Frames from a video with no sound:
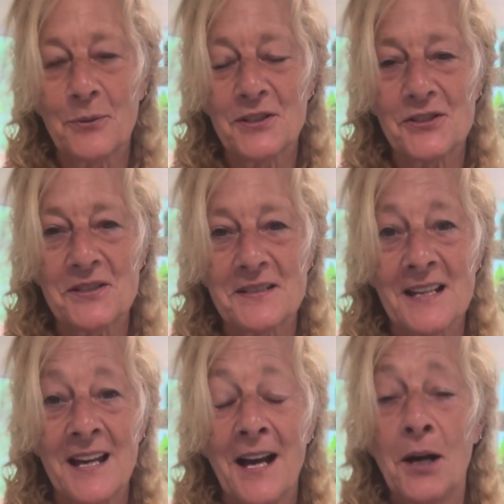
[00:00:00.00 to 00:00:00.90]
which is
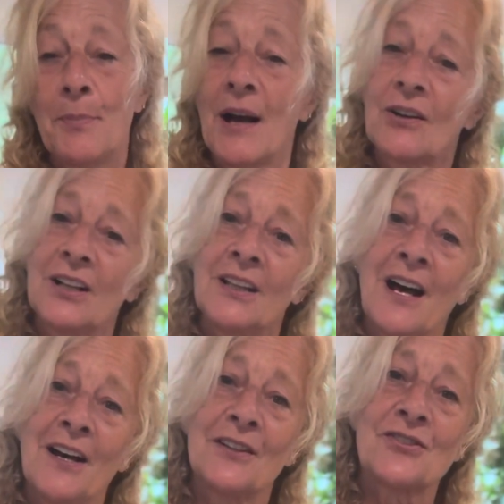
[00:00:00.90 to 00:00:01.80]
about
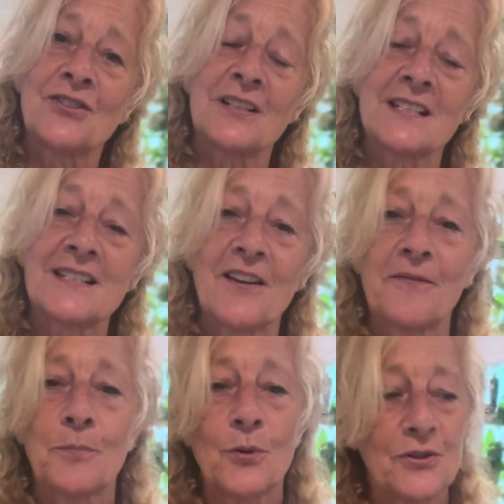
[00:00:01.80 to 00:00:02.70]
collage and a
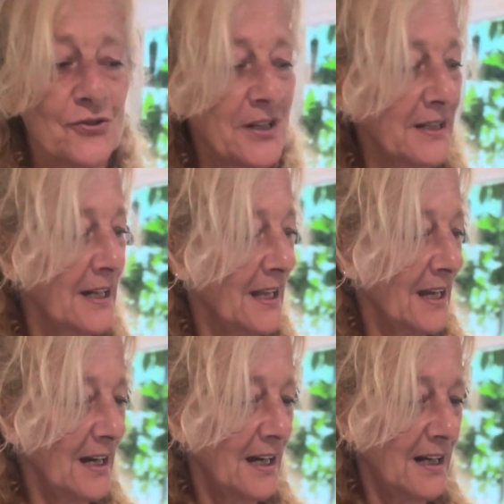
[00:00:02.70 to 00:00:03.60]
self-portrait.
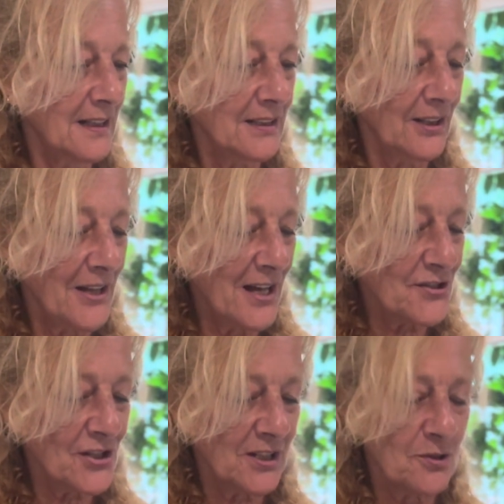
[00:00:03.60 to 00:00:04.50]

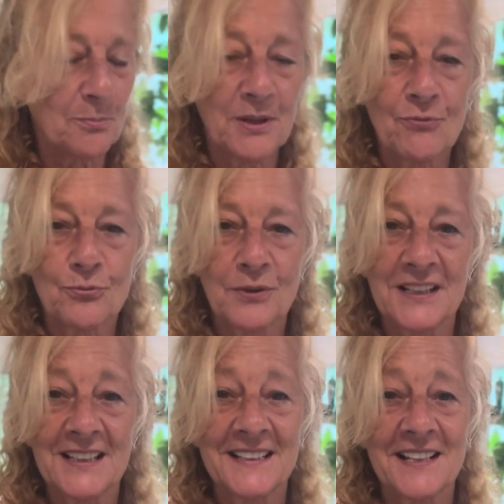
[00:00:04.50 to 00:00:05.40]
Collaging can be
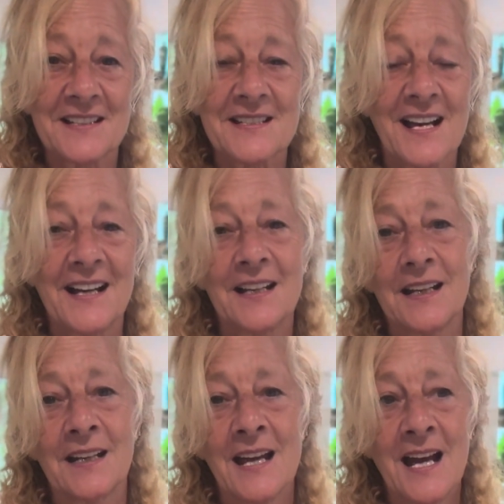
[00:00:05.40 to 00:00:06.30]
really
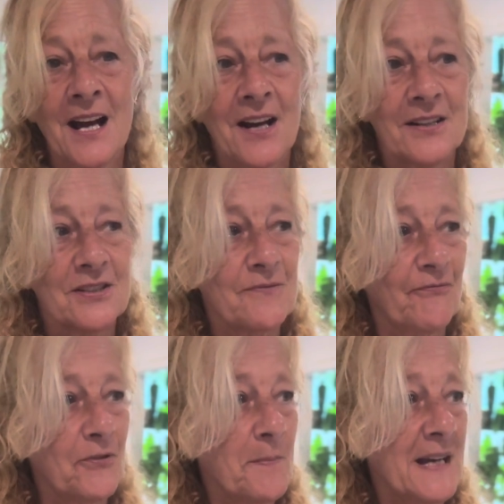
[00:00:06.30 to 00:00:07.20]
exciting.
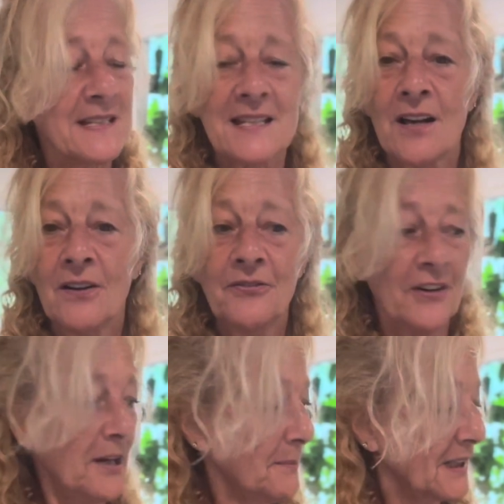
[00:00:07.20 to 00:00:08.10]
For myself,
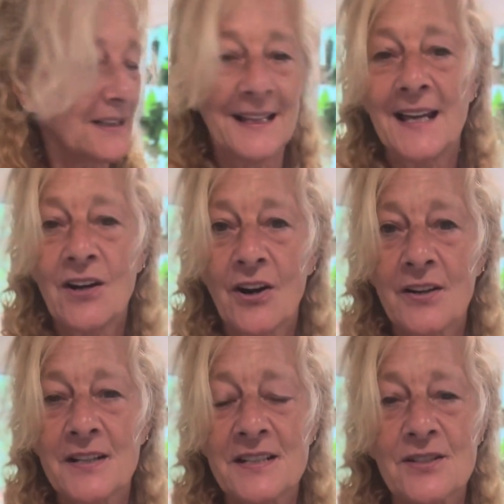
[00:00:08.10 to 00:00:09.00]
I'm a clay
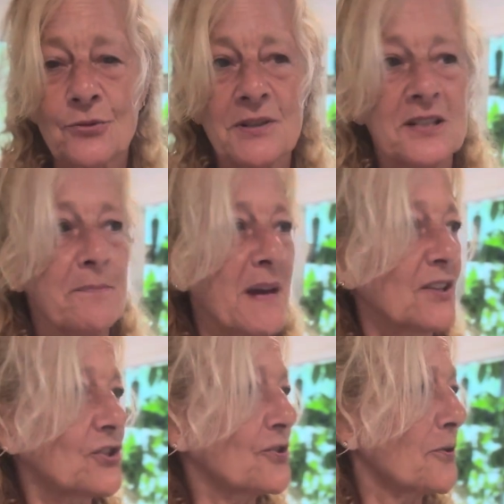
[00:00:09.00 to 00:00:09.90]
artist,
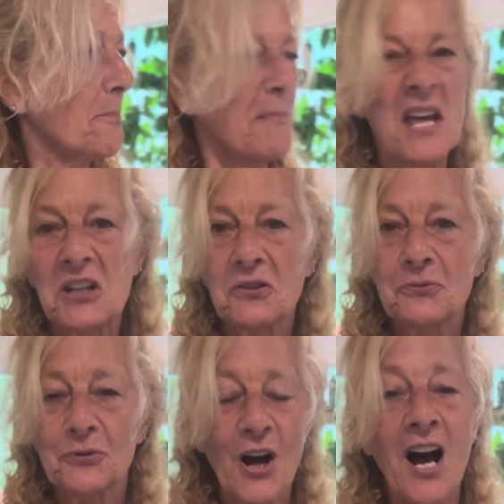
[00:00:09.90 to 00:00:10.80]
three-dimensional, metal,
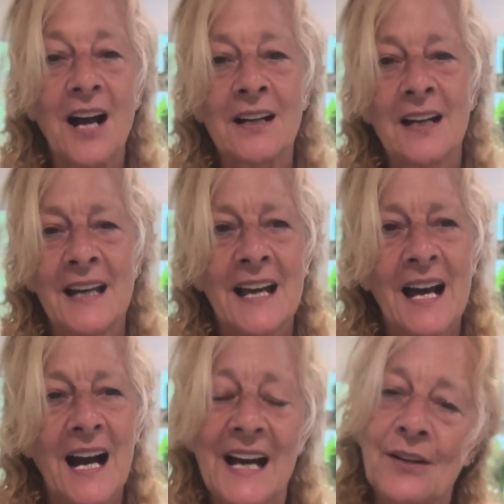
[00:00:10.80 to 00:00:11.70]
rock.
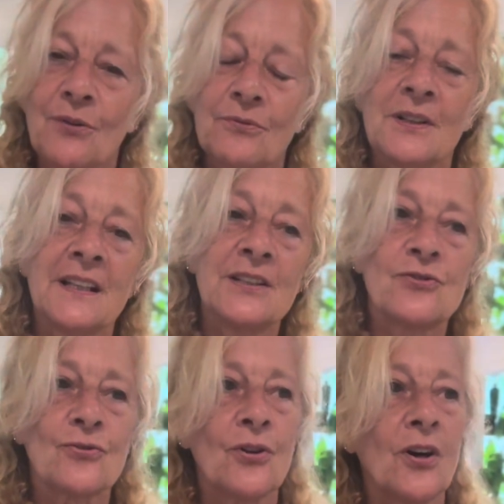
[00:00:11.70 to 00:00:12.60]
I don't really
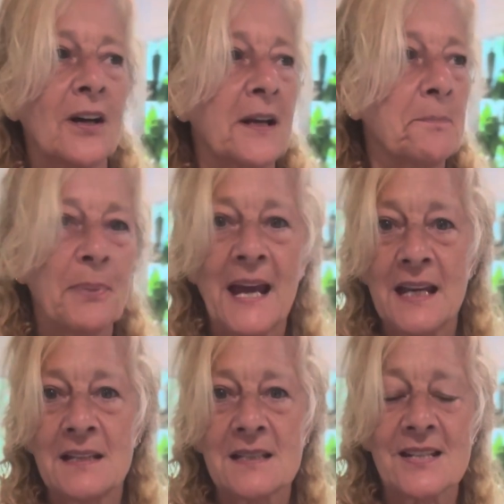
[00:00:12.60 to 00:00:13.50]
draw and
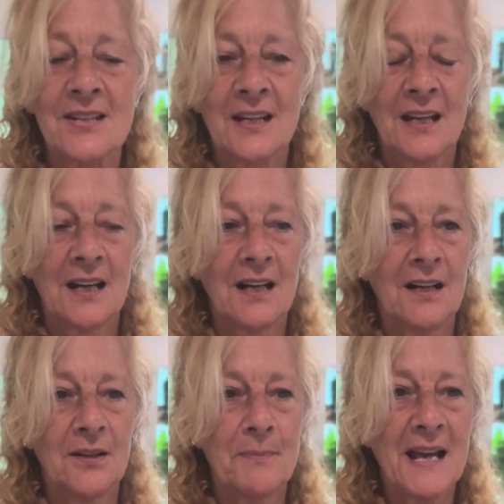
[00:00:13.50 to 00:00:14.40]
paint
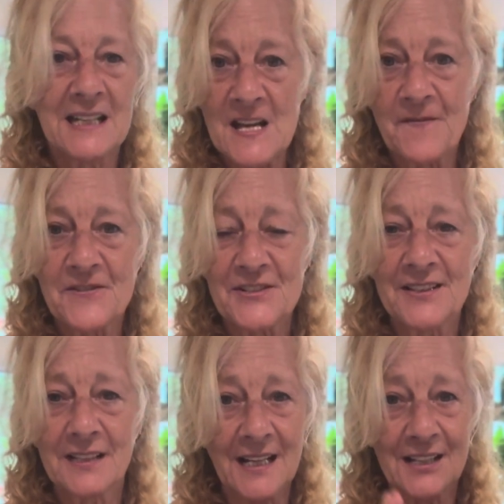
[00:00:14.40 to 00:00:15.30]

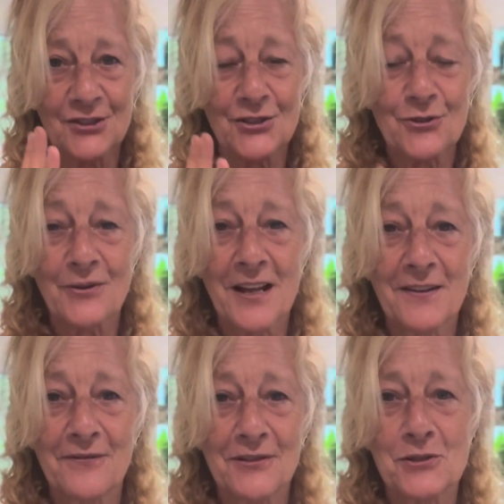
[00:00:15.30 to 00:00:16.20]
magnificently. I just don't have
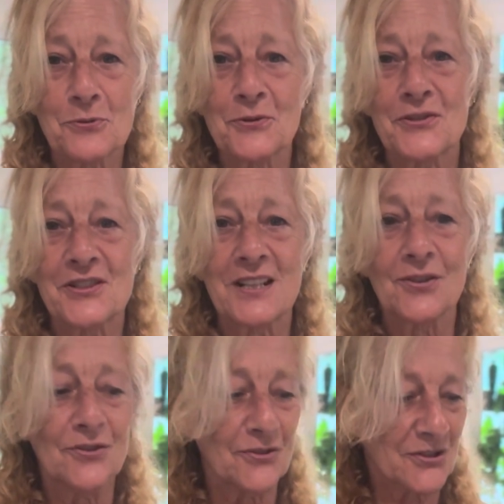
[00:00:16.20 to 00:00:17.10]
the visual
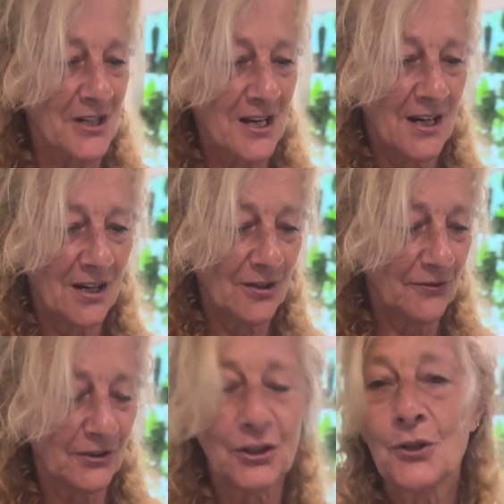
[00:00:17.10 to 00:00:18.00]
skills of
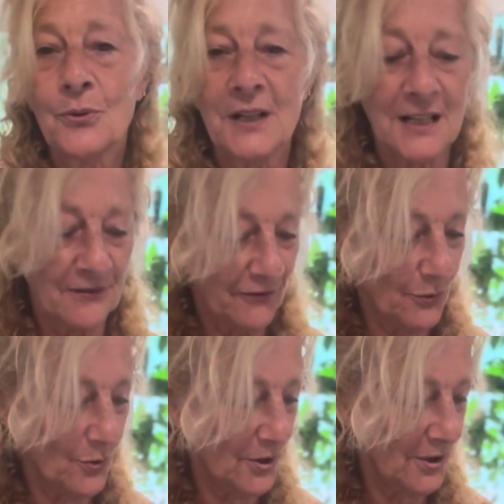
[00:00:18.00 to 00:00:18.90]
acuity
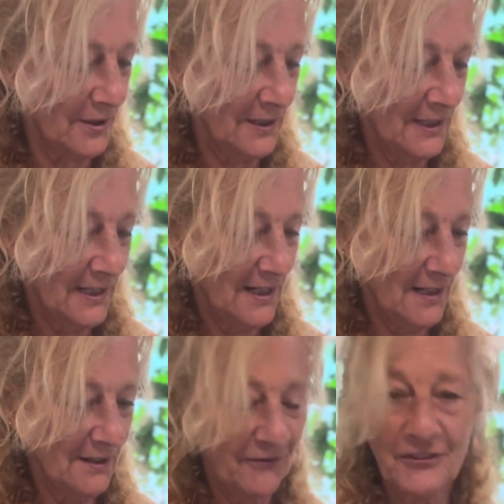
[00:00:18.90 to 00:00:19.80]
for
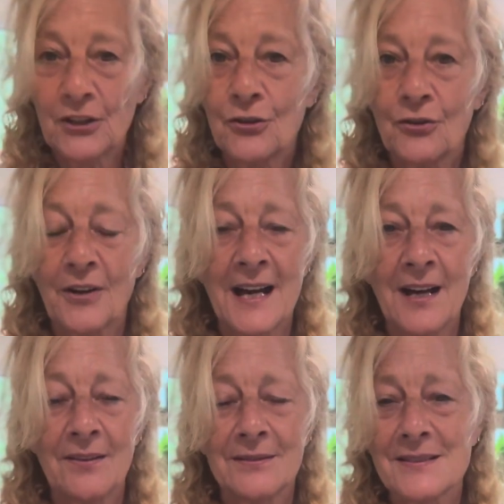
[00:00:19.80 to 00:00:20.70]
figure
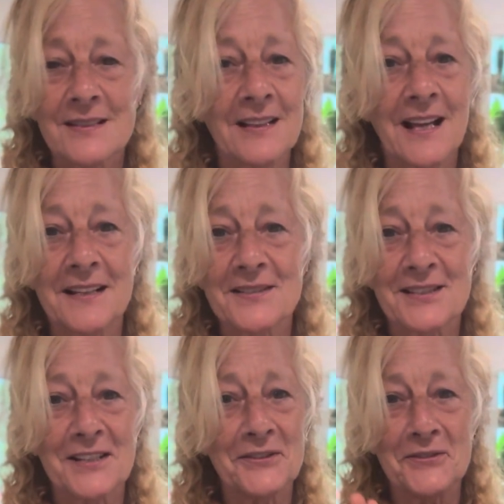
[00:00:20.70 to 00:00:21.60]
ground. There's a lot of
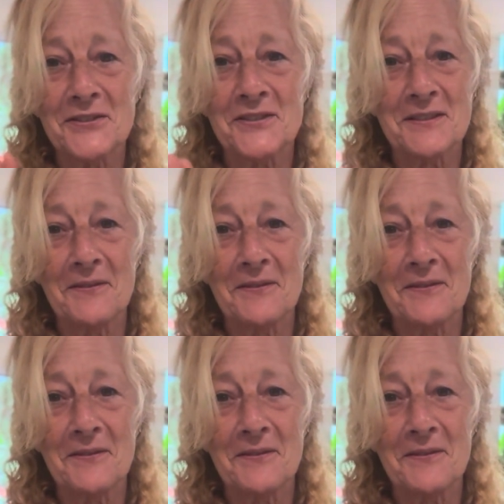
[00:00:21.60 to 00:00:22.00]
skills